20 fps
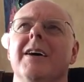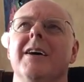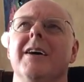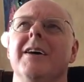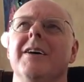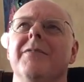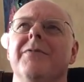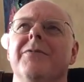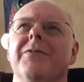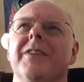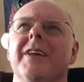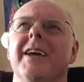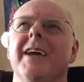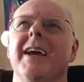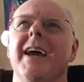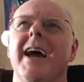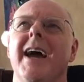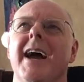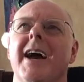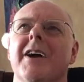If
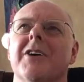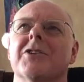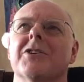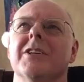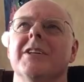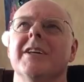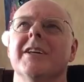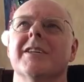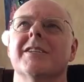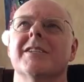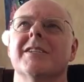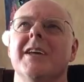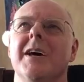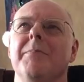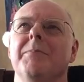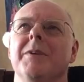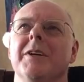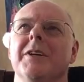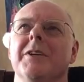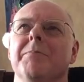they actually
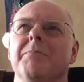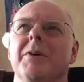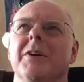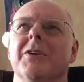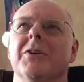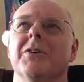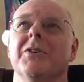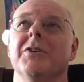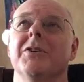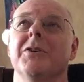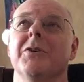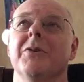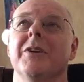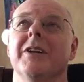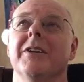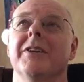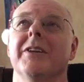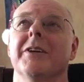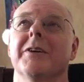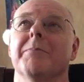accepted it but couldn't do
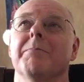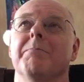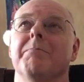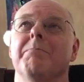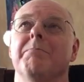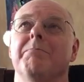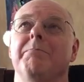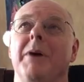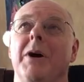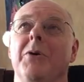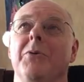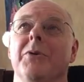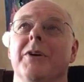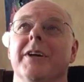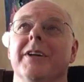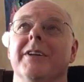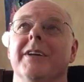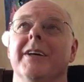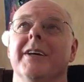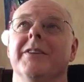anything about
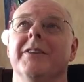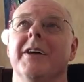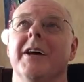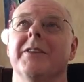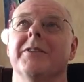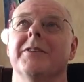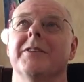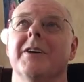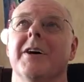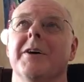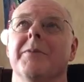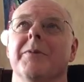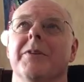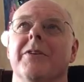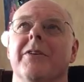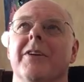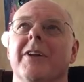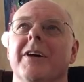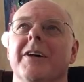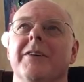it at that time of
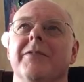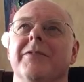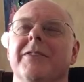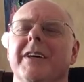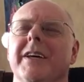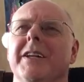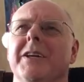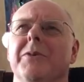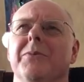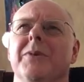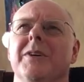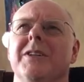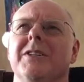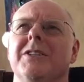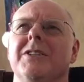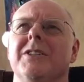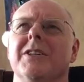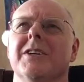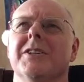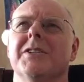their life, then it would
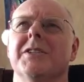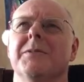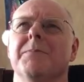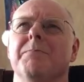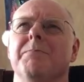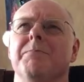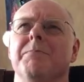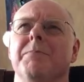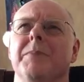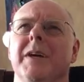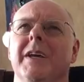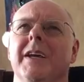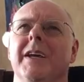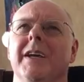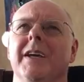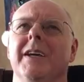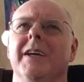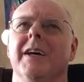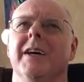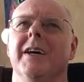just
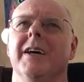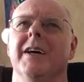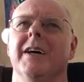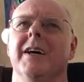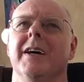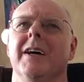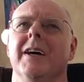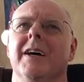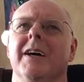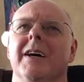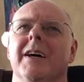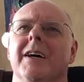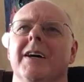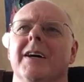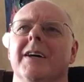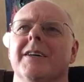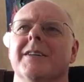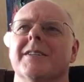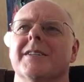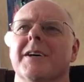be
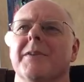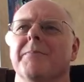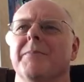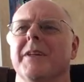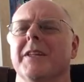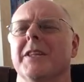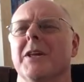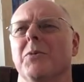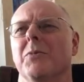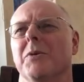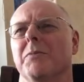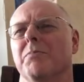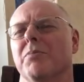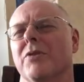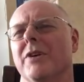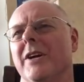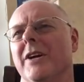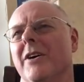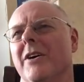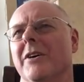something that would
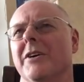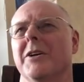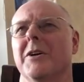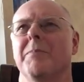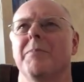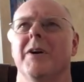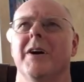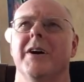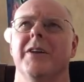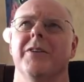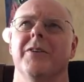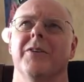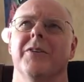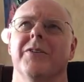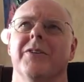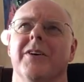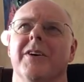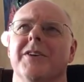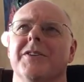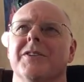preoccupy their
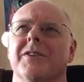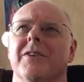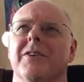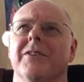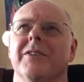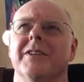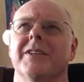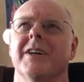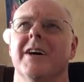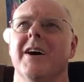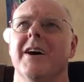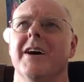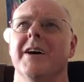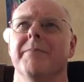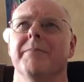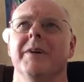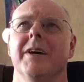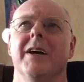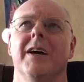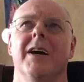thoughts all the
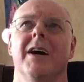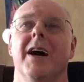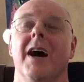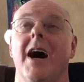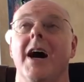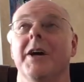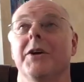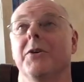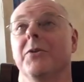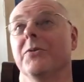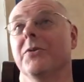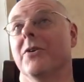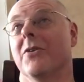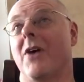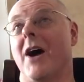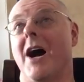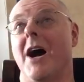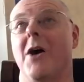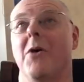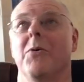time. I don't know
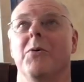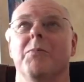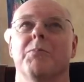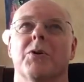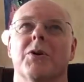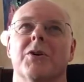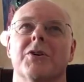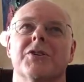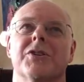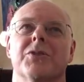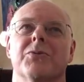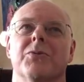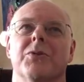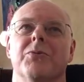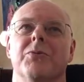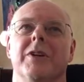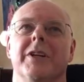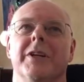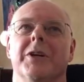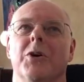how a person
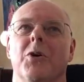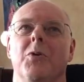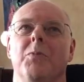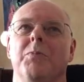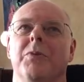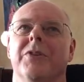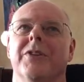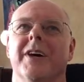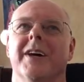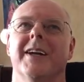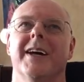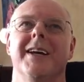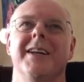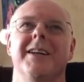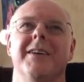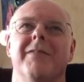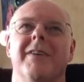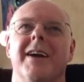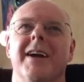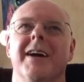would really cope with that. I
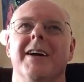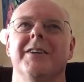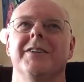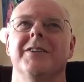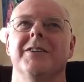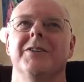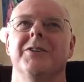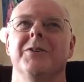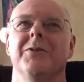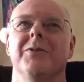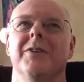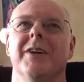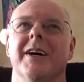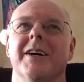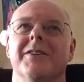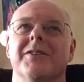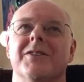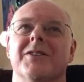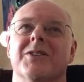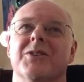never had to do
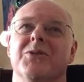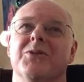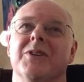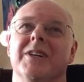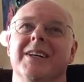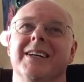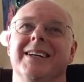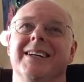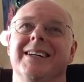that. So